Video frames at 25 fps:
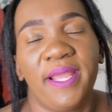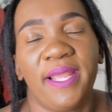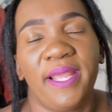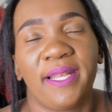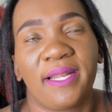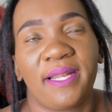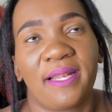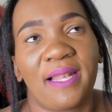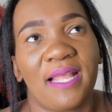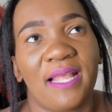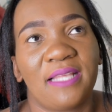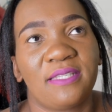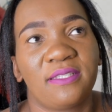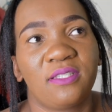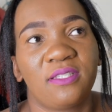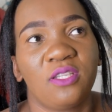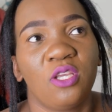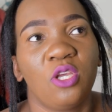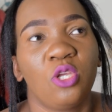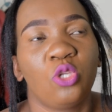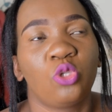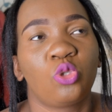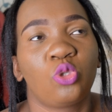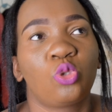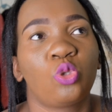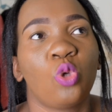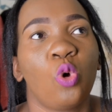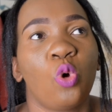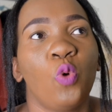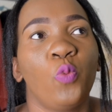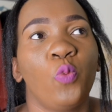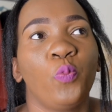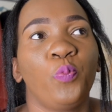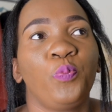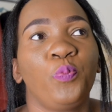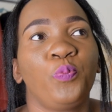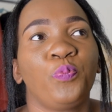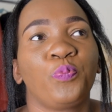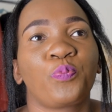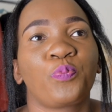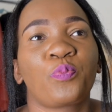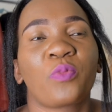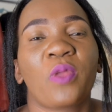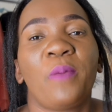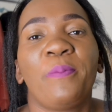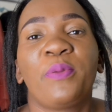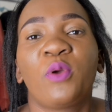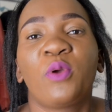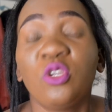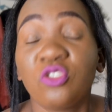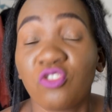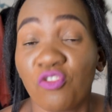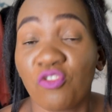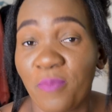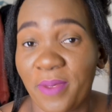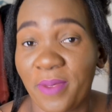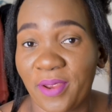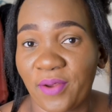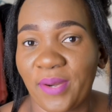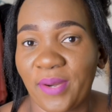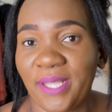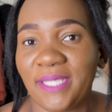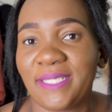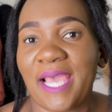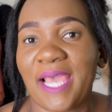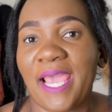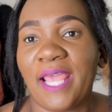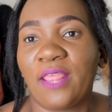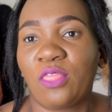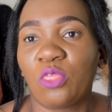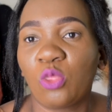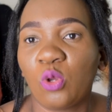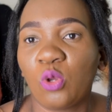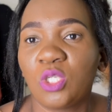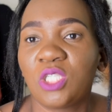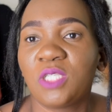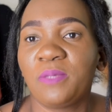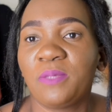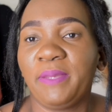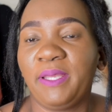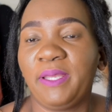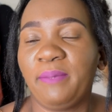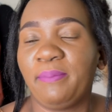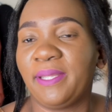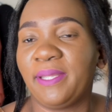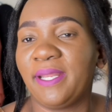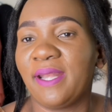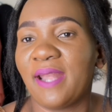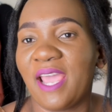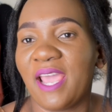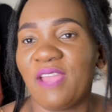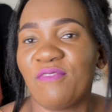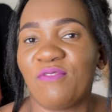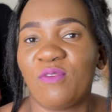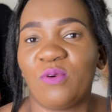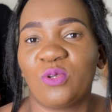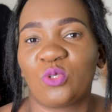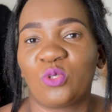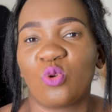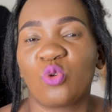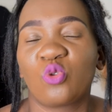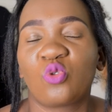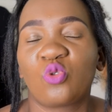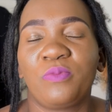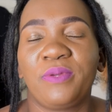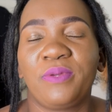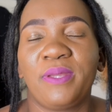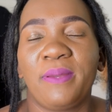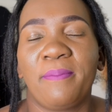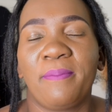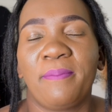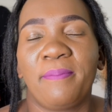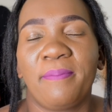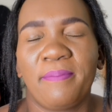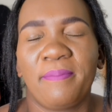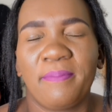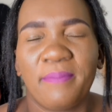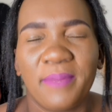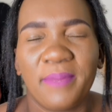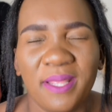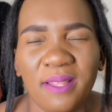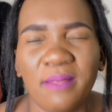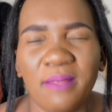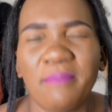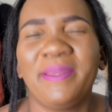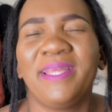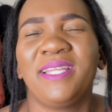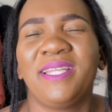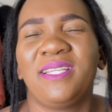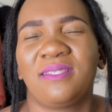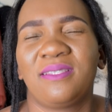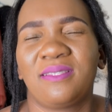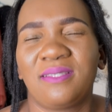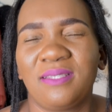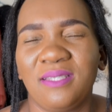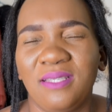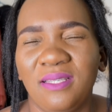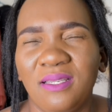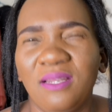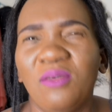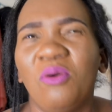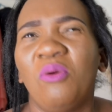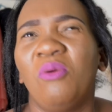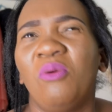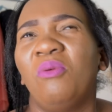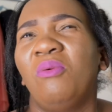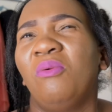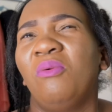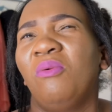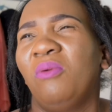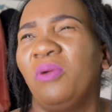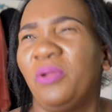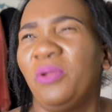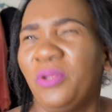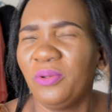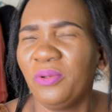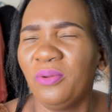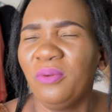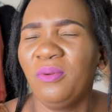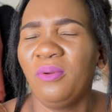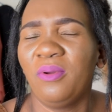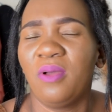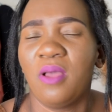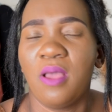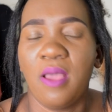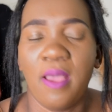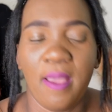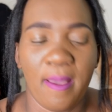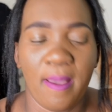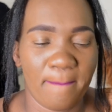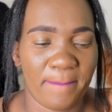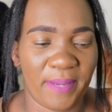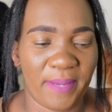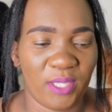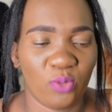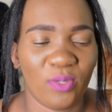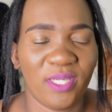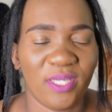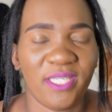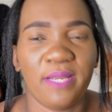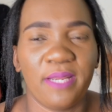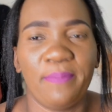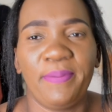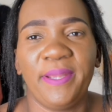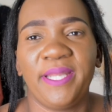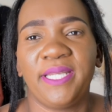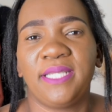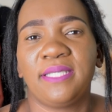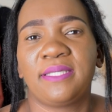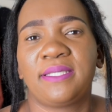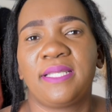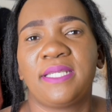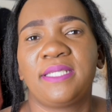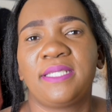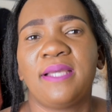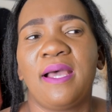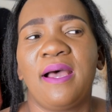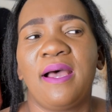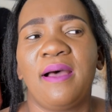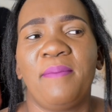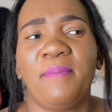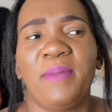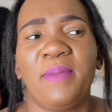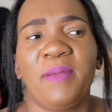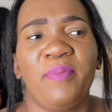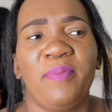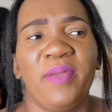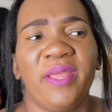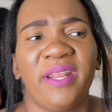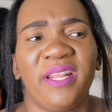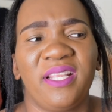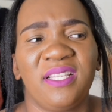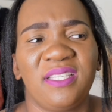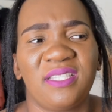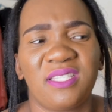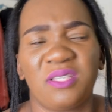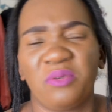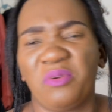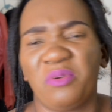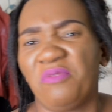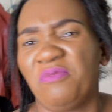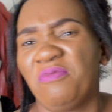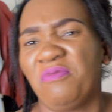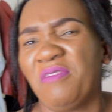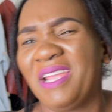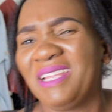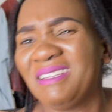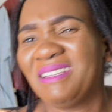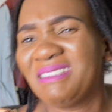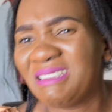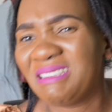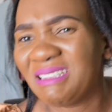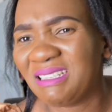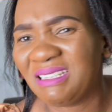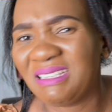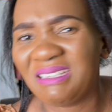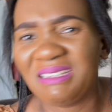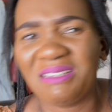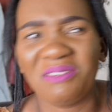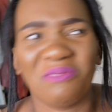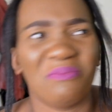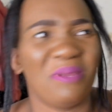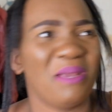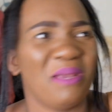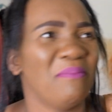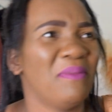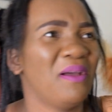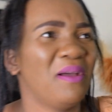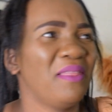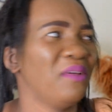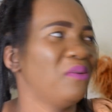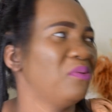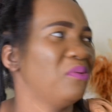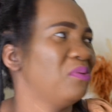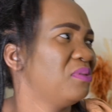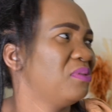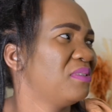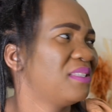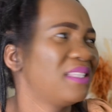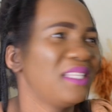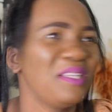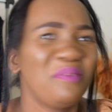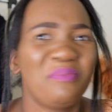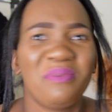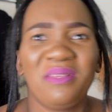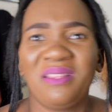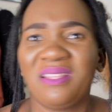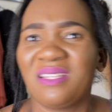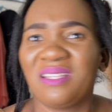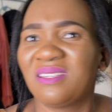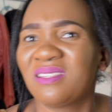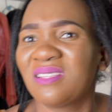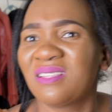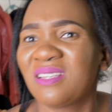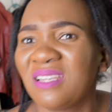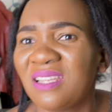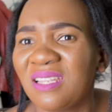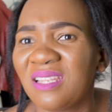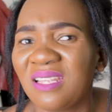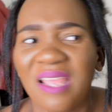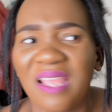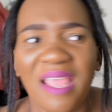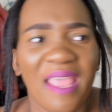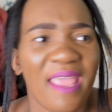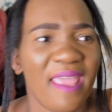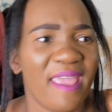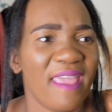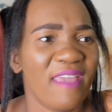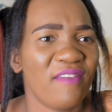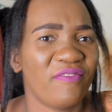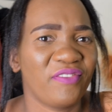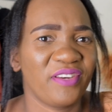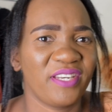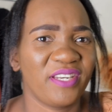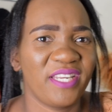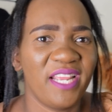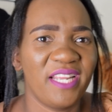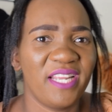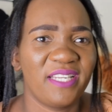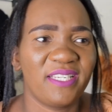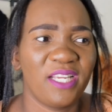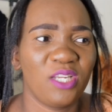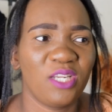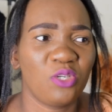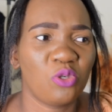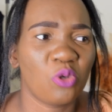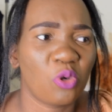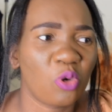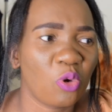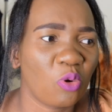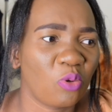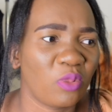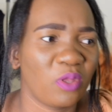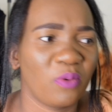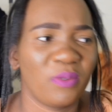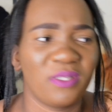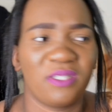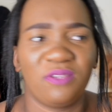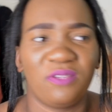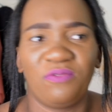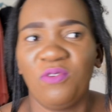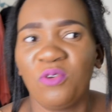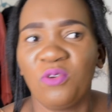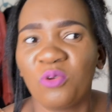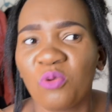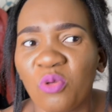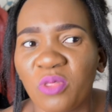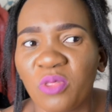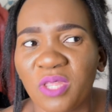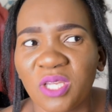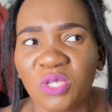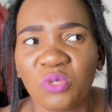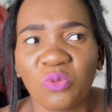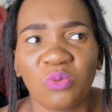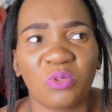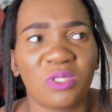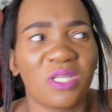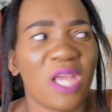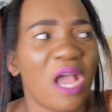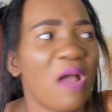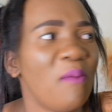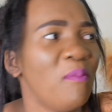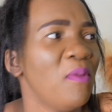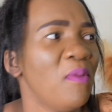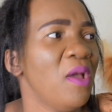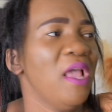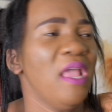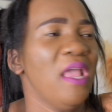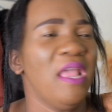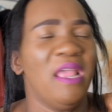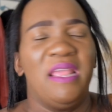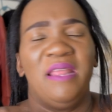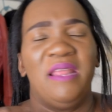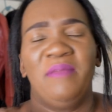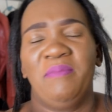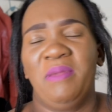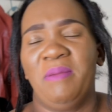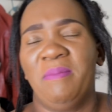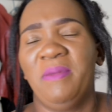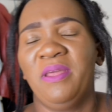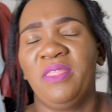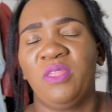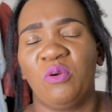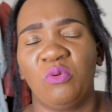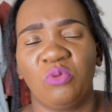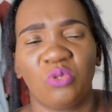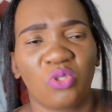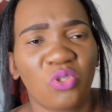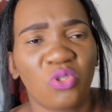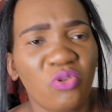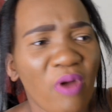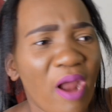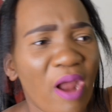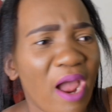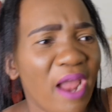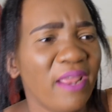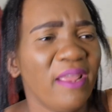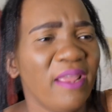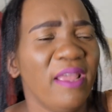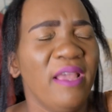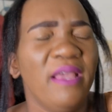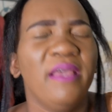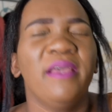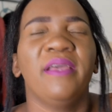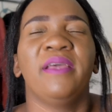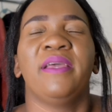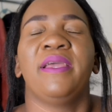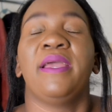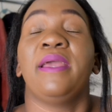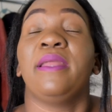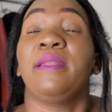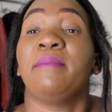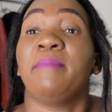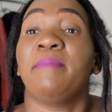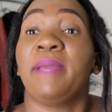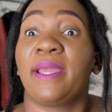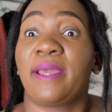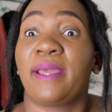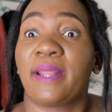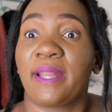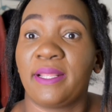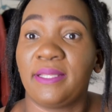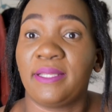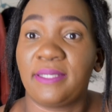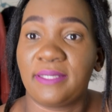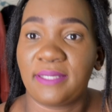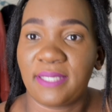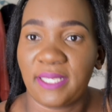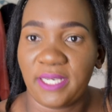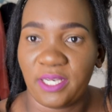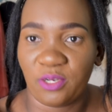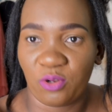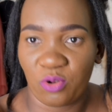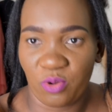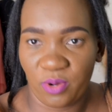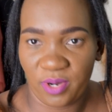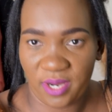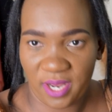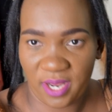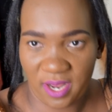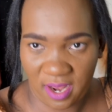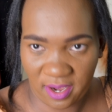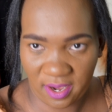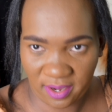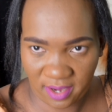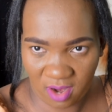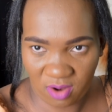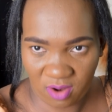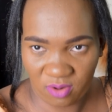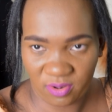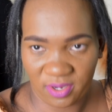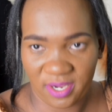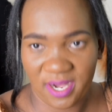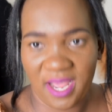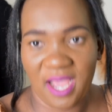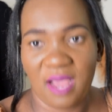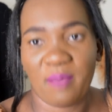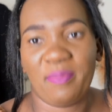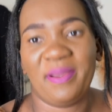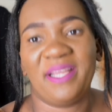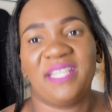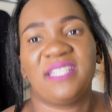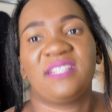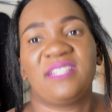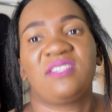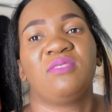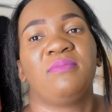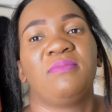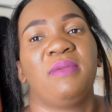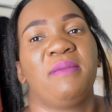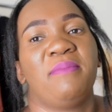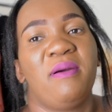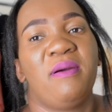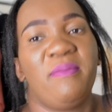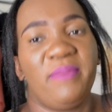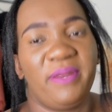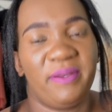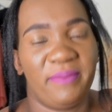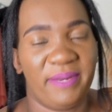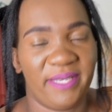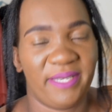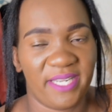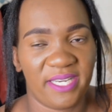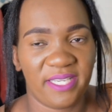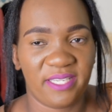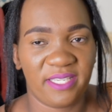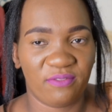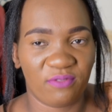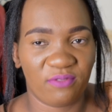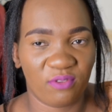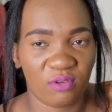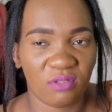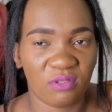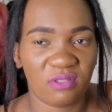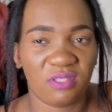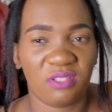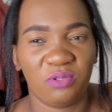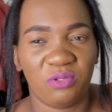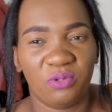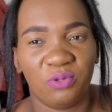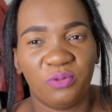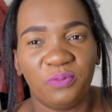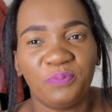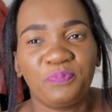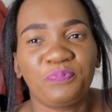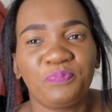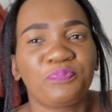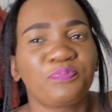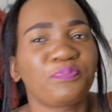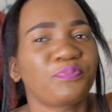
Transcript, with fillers: in class. So um, because of my grades, I thought maybe in life I was going to be um, in the medicine or, know. But what happened is that uh, my parents, they were fighting. My mother would sleep in the pre. Every day at 8 o'clock, there was a phone call that would come and my mother would cry and my grades started going down up until my mom and my dad divorced, you know